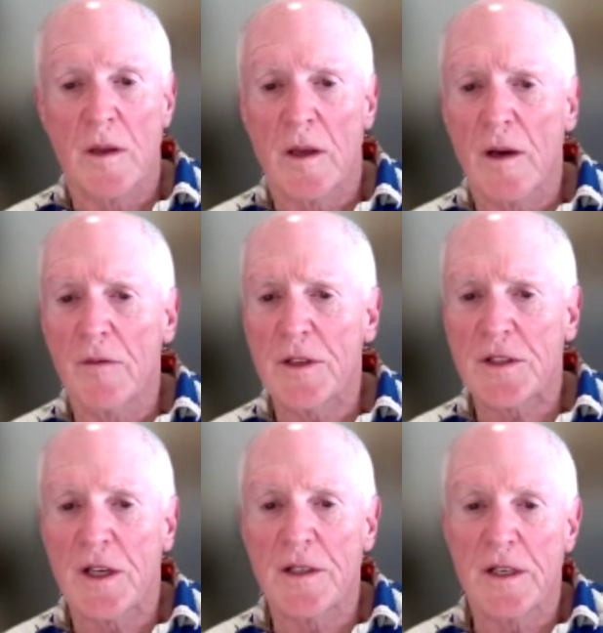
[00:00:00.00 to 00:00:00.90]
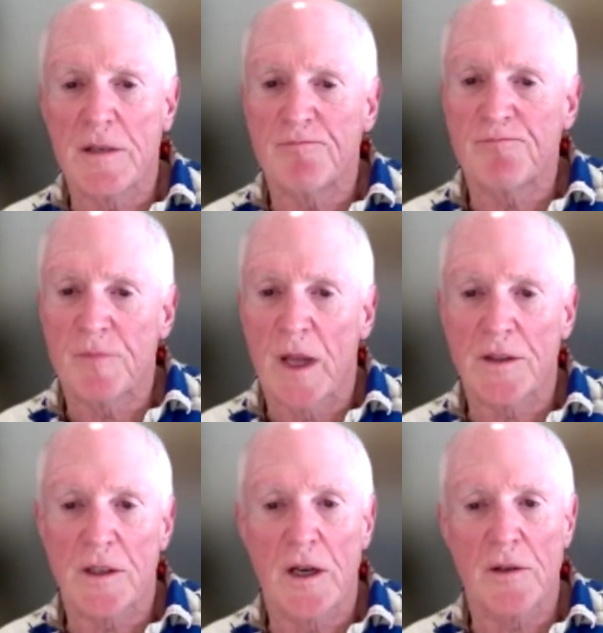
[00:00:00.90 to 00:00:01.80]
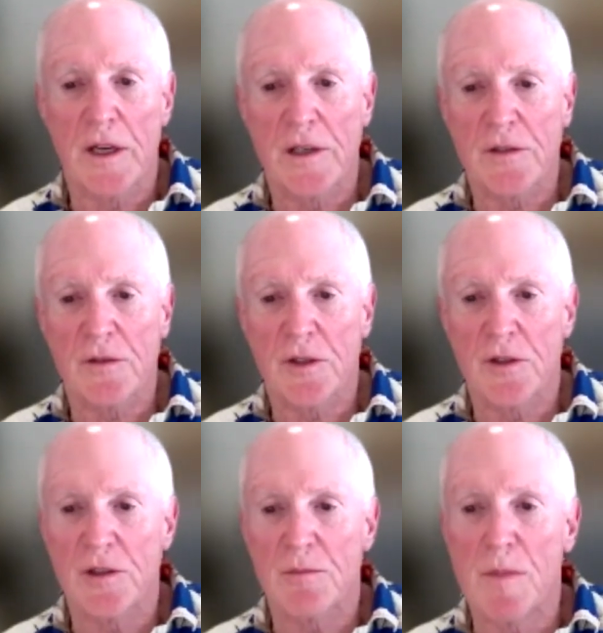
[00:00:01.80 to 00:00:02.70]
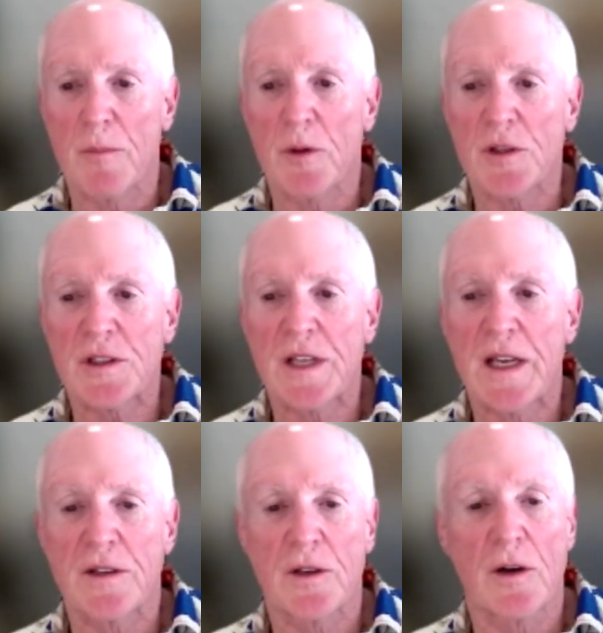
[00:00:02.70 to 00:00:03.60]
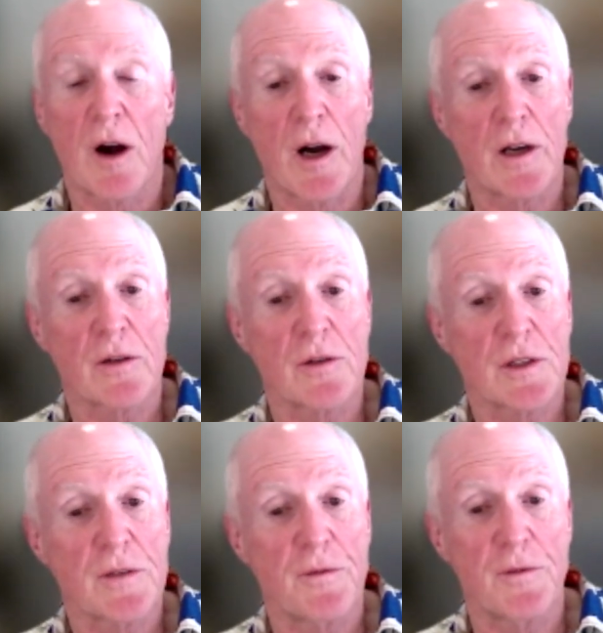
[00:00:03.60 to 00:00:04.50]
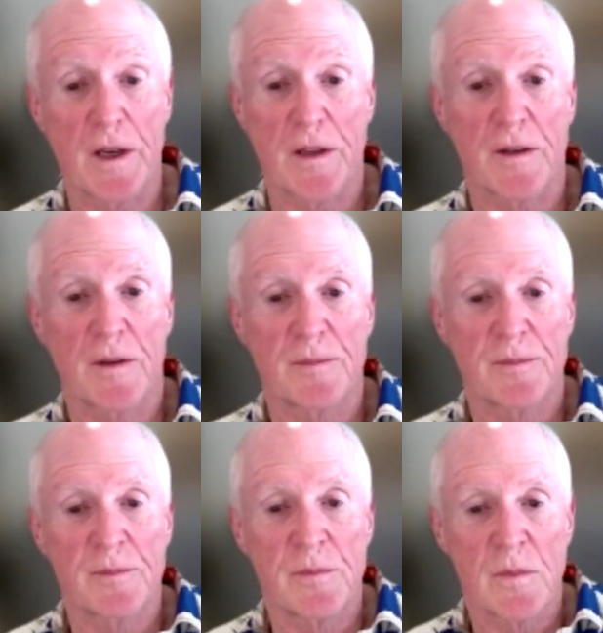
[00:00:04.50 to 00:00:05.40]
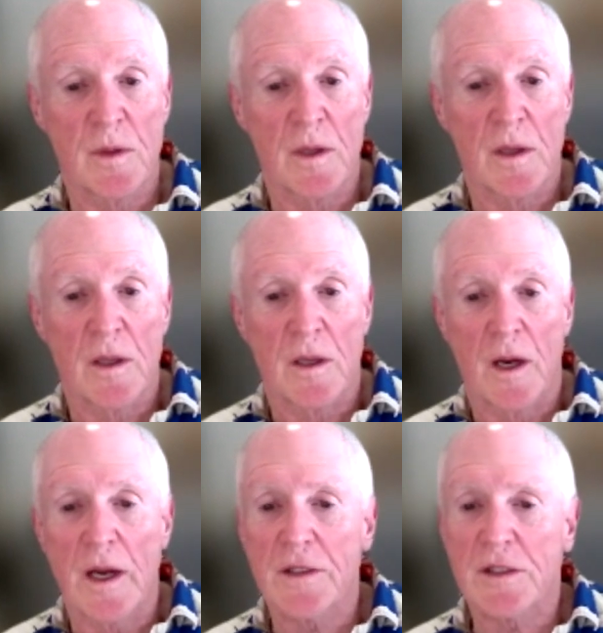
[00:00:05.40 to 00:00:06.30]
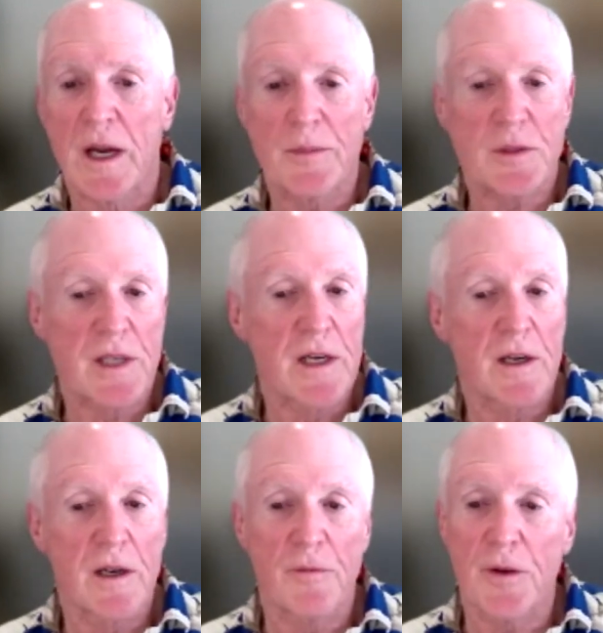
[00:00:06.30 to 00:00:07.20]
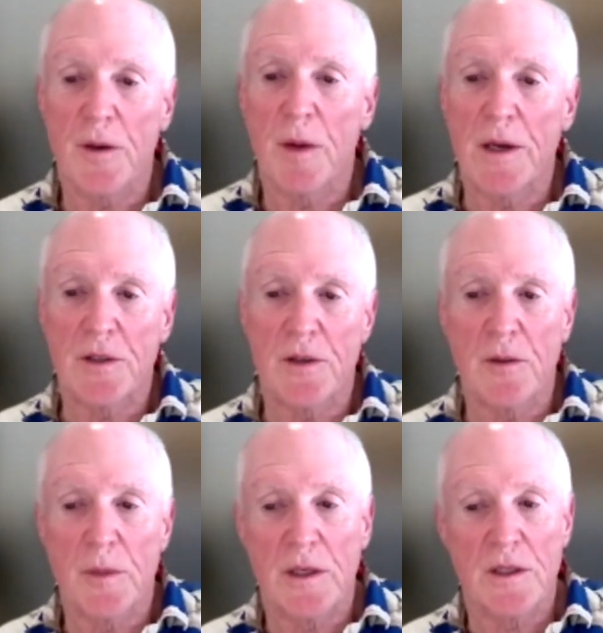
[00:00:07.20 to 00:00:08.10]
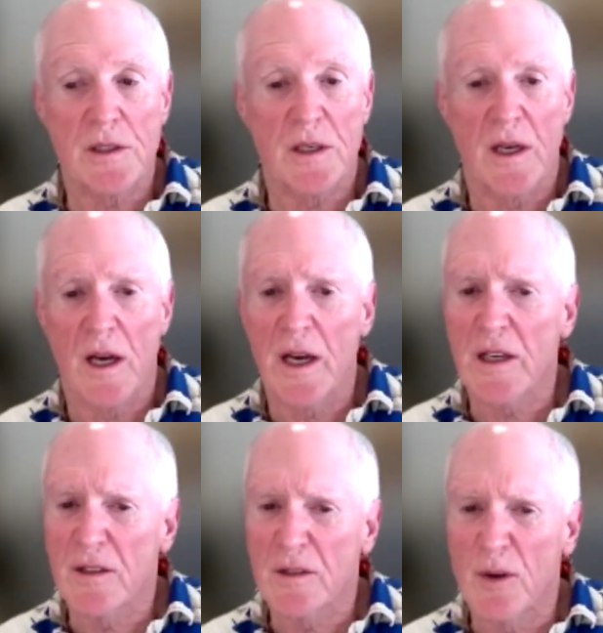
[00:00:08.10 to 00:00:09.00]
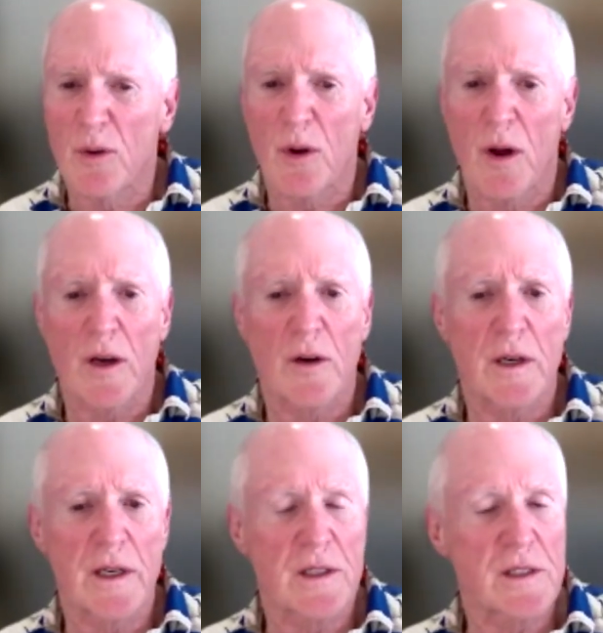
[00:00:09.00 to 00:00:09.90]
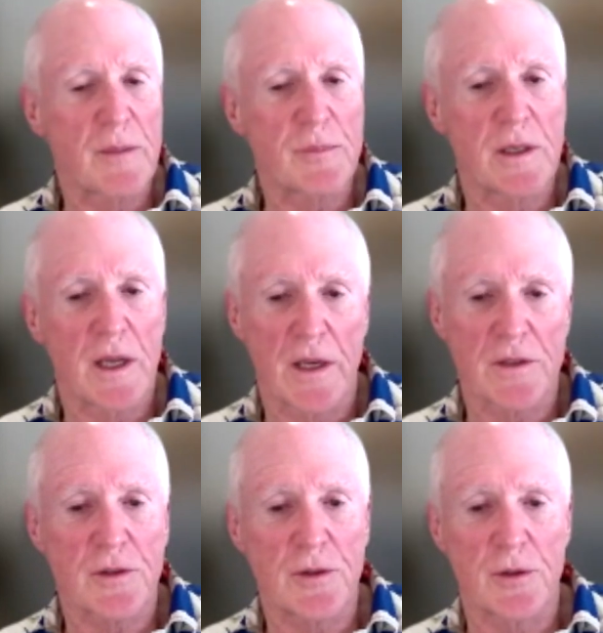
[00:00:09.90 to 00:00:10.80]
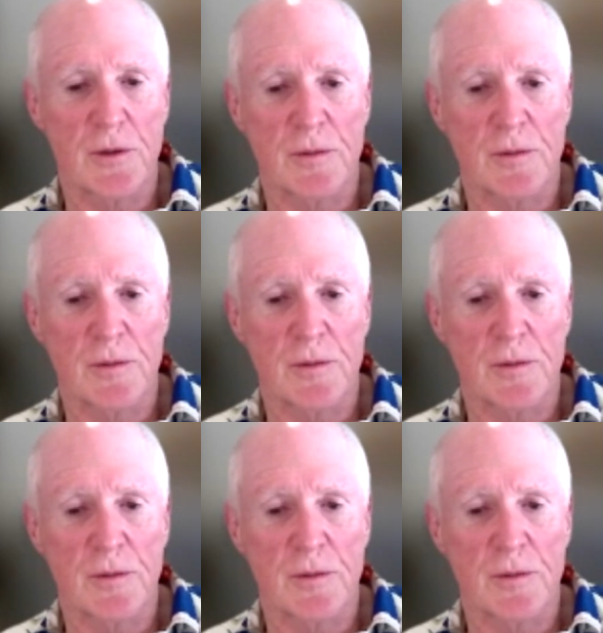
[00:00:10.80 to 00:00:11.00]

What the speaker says: Every Sunday at the Congregational Church, members state their articles of faith. I had stopped saying it in front of my children because I could no longer accept it as true.